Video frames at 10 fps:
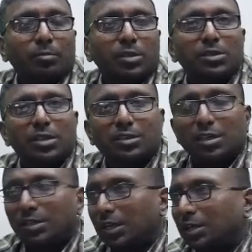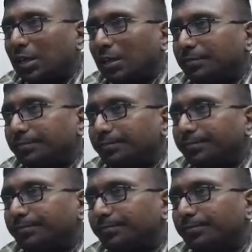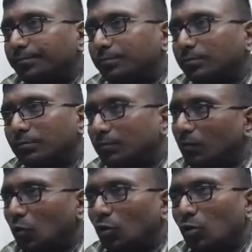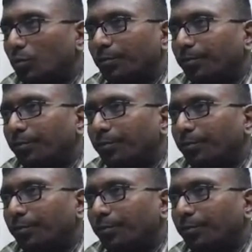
Mr. Ratan Tata, you know,